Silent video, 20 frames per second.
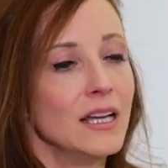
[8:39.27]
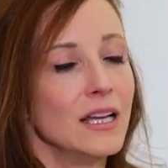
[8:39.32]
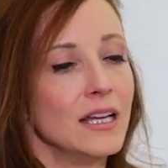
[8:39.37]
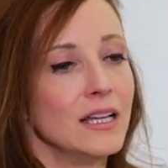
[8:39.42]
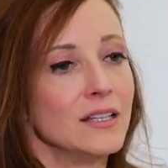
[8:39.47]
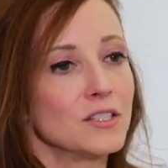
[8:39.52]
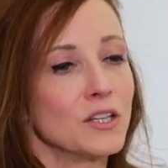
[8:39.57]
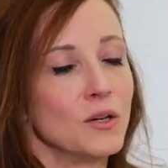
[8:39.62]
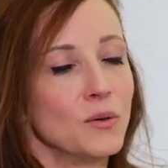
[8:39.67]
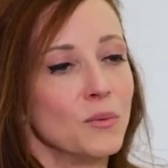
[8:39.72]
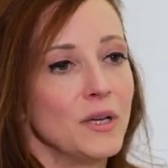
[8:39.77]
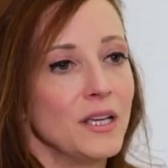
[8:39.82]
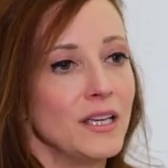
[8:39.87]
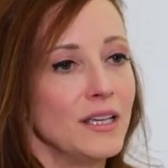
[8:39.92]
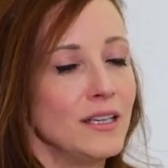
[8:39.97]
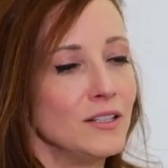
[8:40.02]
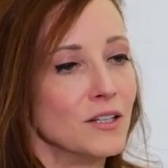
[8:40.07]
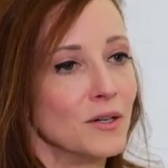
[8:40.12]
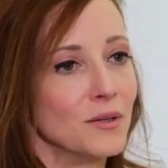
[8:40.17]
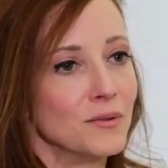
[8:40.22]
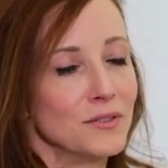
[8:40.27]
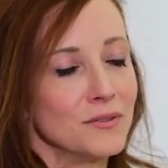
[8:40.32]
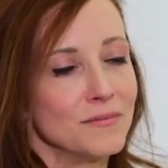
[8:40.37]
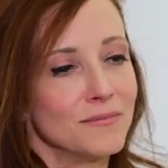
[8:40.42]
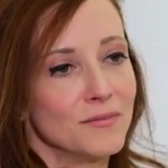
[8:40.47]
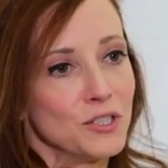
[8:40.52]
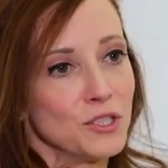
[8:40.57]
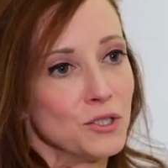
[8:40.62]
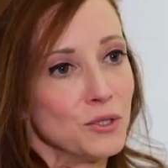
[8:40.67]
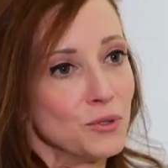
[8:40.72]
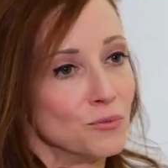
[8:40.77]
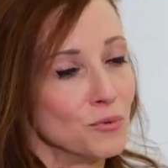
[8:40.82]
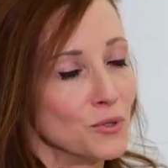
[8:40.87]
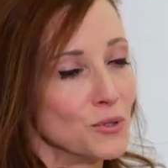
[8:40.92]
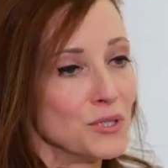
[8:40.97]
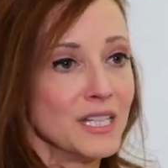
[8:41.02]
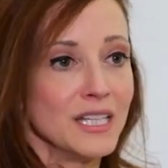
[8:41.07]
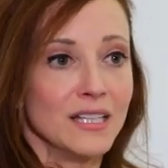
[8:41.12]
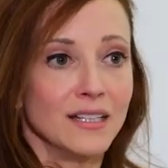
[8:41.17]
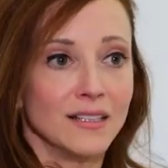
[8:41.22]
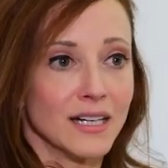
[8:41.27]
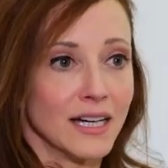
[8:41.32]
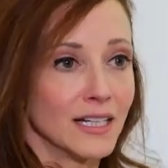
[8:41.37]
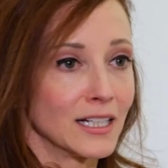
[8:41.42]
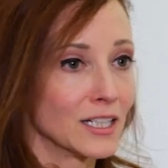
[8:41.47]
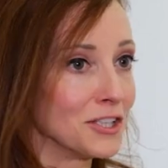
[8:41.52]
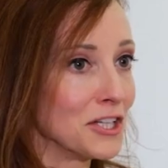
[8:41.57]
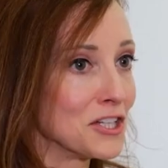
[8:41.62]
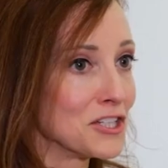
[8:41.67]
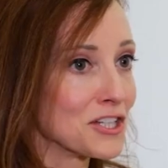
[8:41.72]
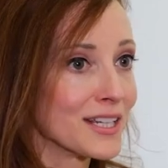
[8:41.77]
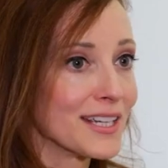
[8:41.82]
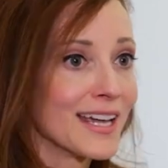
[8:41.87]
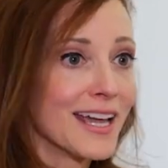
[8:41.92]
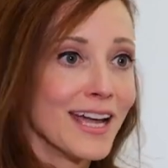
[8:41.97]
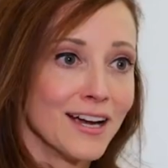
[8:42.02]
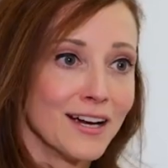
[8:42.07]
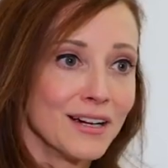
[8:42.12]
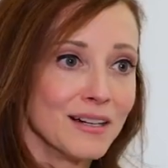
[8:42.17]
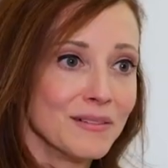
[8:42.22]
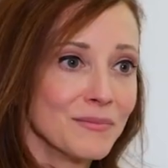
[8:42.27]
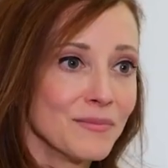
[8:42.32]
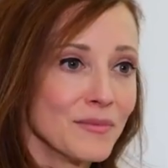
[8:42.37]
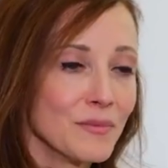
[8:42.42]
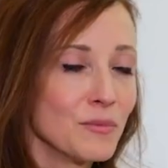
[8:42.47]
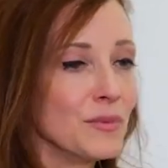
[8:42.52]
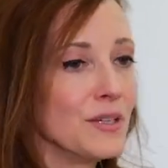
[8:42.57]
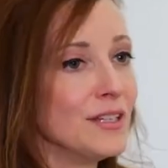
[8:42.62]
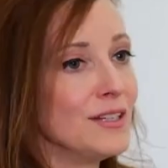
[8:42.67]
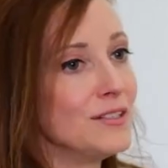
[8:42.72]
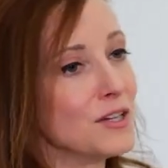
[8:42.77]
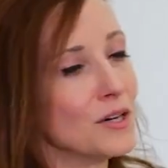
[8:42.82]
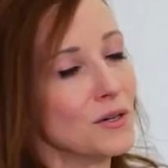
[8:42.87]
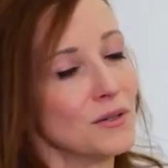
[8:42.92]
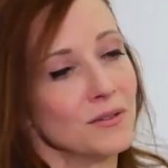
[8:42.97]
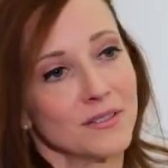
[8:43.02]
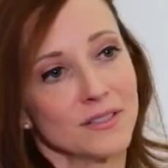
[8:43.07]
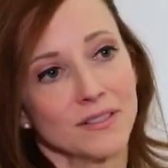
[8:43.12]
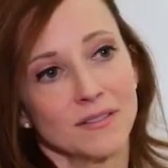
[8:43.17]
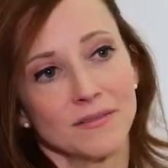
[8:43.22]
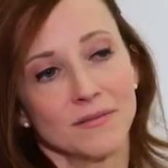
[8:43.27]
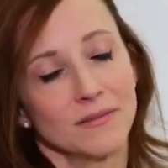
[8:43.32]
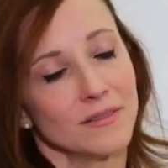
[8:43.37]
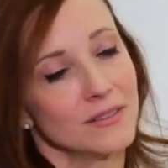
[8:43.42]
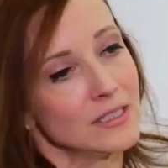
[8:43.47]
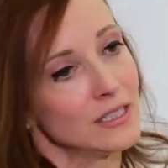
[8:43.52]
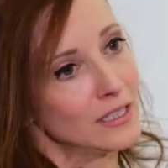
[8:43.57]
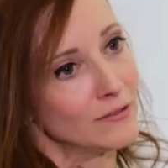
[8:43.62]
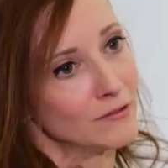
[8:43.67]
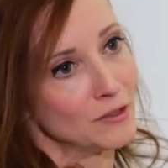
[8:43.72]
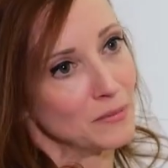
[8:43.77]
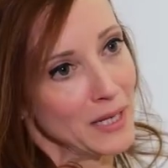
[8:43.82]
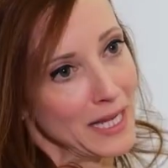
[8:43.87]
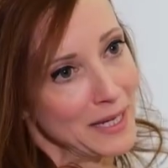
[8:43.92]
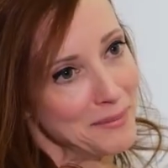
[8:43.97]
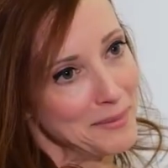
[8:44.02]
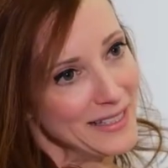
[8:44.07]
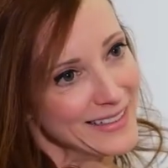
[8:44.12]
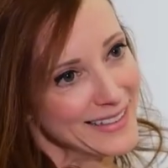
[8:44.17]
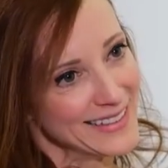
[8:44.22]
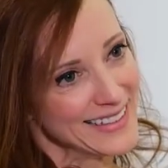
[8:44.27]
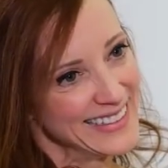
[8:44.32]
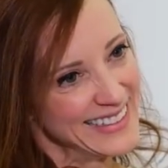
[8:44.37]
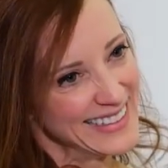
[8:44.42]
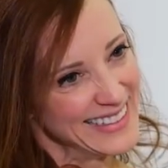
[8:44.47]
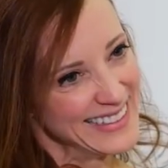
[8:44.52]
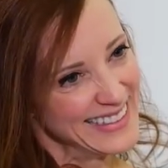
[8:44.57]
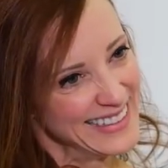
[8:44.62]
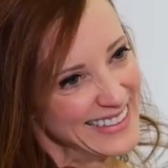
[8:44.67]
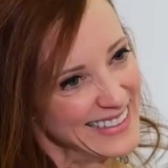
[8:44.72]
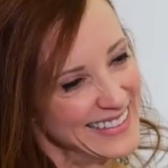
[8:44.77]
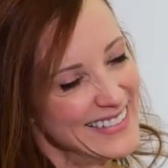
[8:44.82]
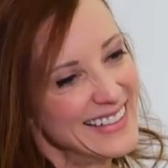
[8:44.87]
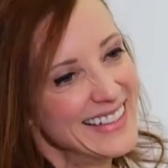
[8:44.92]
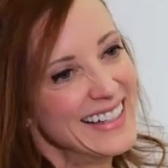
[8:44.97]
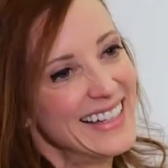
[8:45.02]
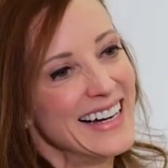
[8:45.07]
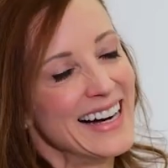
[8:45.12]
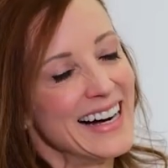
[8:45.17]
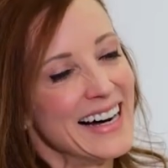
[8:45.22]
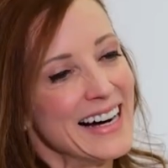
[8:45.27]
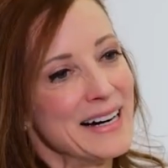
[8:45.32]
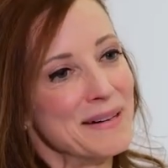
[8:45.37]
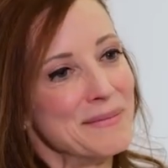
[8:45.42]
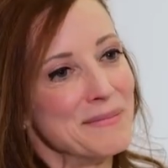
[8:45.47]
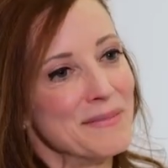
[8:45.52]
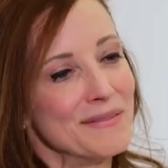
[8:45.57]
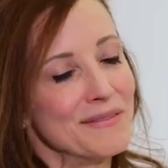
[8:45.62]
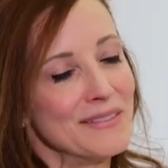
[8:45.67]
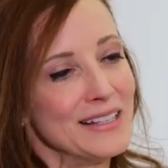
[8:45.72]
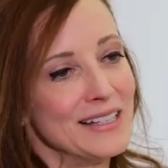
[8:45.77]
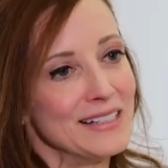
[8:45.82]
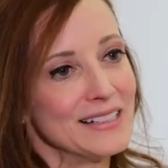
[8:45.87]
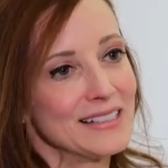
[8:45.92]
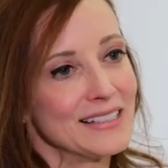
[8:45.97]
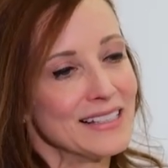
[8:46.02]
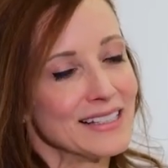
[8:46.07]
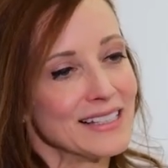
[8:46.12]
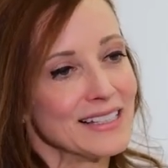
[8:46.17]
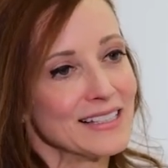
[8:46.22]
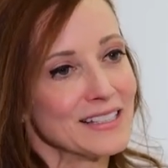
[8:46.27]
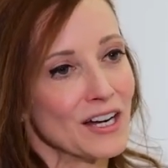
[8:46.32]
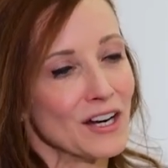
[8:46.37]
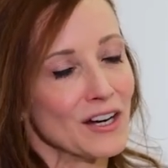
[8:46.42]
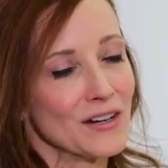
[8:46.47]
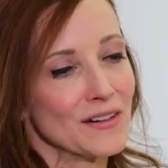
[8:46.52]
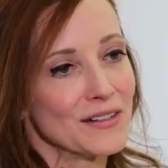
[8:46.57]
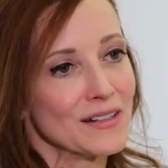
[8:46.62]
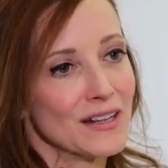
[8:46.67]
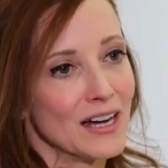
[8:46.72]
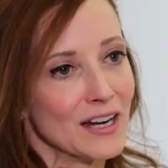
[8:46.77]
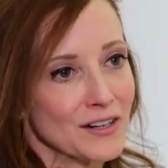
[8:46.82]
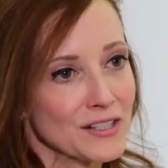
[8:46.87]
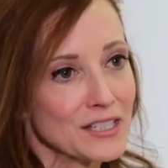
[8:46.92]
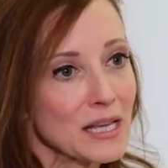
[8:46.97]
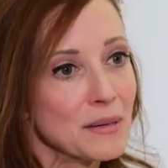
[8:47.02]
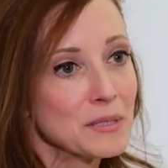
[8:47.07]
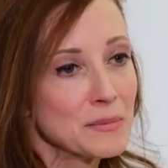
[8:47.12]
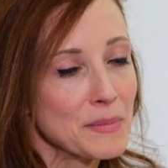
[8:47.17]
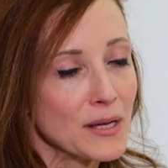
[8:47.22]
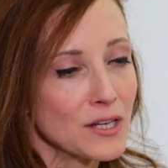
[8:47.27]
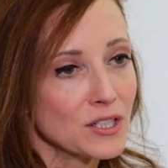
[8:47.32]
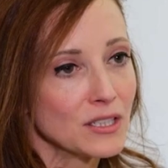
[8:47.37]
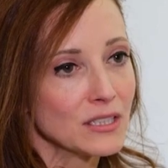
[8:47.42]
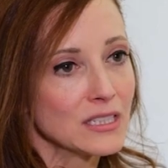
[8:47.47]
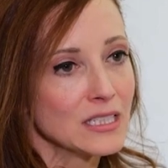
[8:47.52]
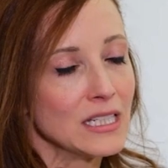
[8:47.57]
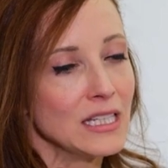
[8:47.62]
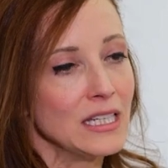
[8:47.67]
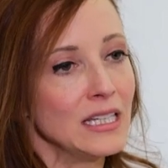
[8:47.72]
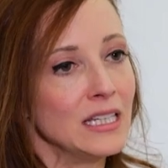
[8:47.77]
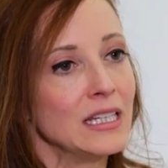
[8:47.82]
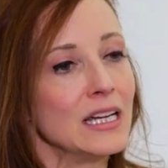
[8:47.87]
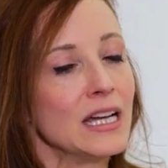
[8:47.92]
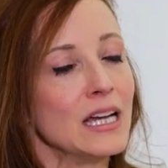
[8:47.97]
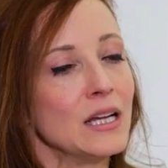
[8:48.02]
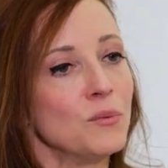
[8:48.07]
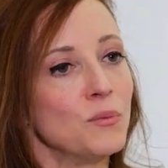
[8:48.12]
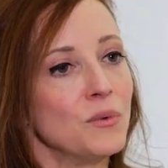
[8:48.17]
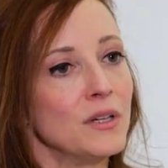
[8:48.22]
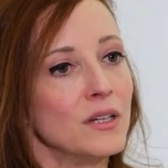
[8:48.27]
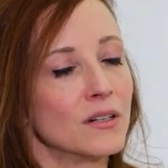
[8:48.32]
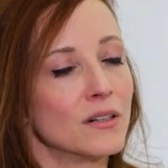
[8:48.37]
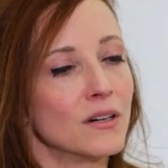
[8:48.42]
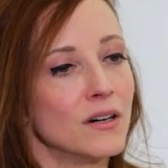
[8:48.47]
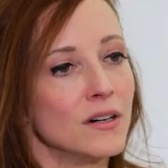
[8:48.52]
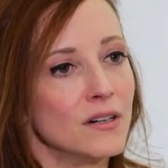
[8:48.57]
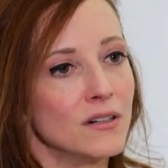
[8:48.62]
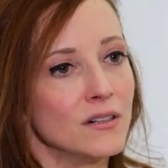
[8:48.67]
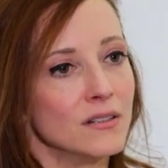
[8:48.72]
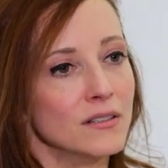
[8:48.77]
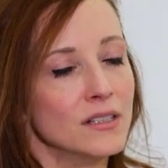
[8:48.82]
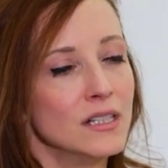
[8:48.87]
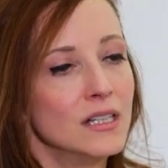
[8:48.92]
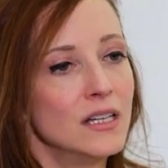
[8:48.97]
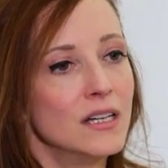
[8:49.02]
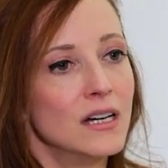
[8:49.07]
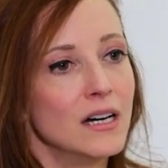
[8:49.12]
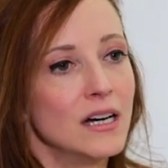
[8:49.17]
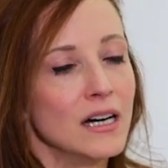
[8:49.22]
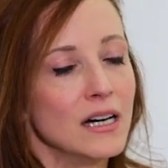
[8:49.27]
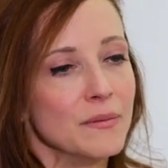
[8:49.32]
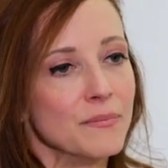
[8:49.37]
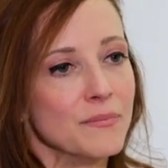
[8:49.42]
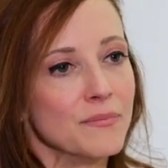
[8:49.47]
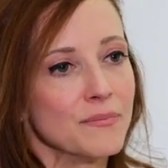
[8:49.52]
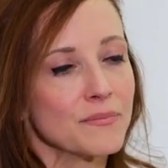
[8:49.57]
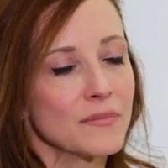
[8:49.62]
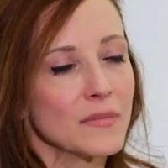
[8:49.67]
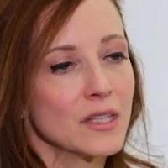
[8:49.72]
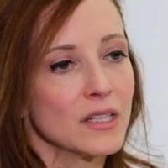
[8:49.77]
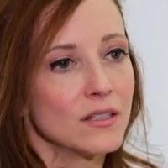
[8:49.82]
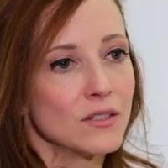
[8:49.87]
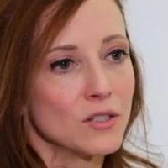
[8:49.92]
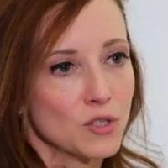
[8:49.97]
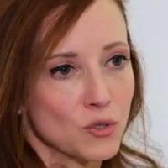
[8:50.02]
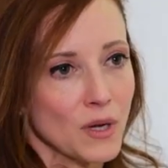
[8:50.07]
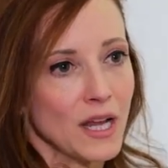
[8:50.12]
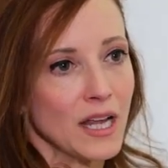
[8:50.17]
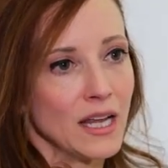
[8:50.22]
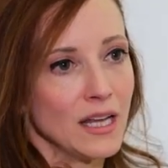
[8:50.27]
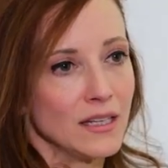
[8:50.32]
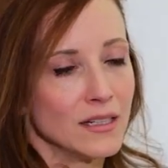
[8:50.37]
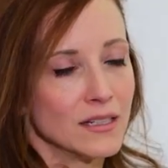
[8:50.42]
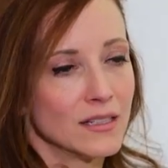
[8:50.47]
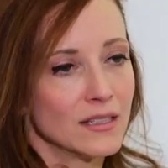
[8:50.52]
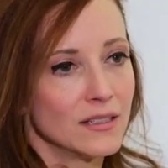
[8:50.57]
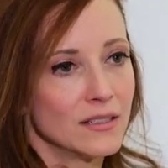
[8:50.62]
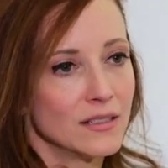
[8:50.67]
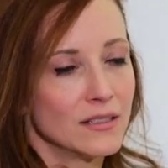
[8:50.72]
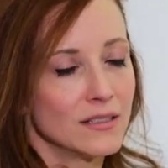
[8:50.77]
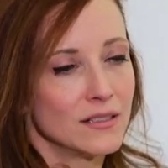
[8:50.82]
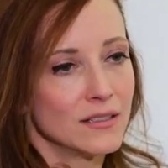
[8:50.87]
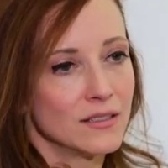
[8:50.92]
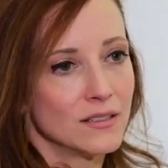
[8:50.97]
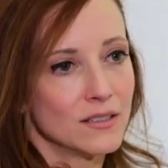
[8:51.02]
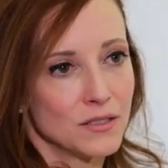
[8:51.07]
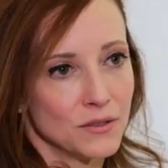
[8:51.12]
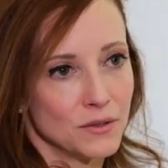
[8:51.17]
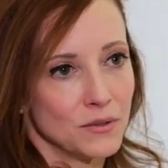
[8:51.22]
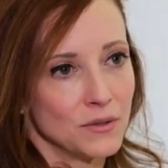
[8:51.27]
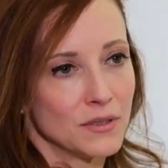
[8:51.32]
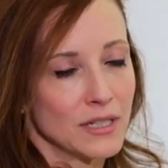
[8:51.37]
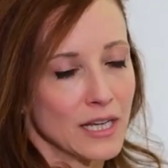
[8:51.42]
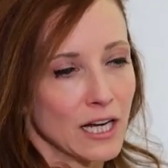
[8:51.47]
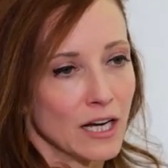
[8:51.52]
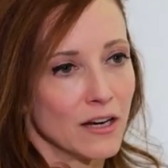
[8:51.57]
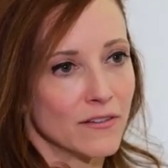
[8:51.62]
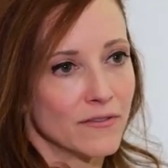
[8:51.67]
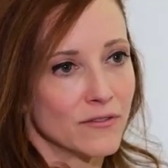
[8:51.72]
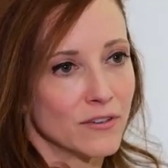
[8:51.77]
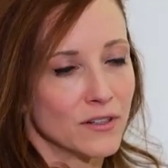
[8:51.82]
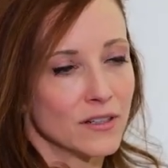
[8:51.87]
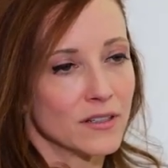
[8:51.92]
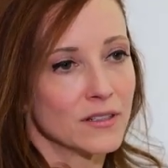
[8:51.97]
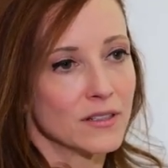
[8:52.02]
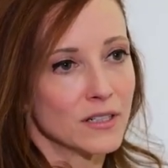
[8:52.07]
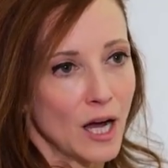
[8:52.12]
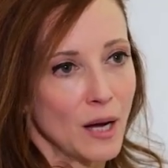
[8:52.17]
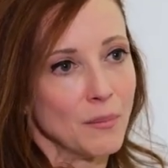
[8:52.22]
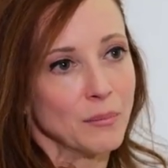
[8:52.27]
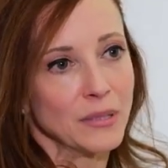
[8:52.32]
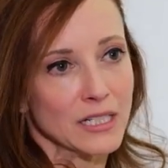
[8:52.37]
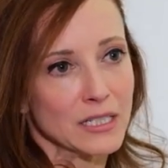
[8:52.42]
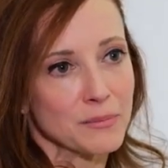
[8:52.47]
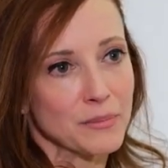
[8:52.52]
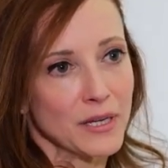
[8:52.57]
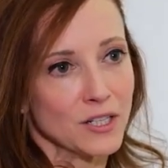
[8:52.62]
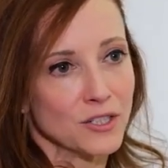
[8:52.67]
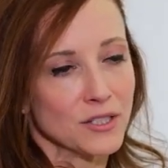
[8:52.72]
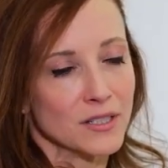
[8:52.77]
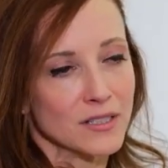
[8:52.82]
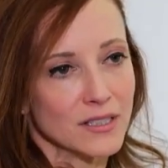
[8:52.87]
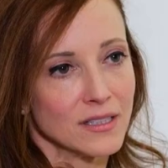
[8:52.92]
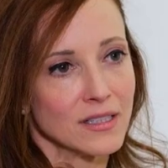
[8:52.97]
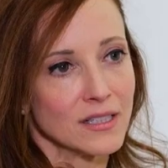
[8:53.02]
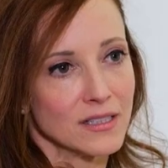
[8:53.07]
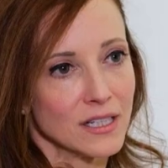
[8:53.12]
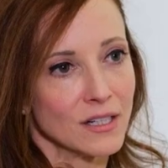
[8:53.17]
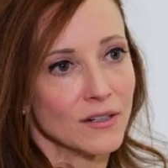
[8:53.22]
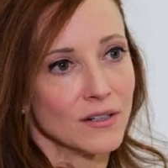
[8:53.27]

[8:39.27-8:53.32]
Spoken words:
And so we don't do routine gynecologic care. We don't deliver babies. This is our subspecialty, and we are all trained to care for complex patients in this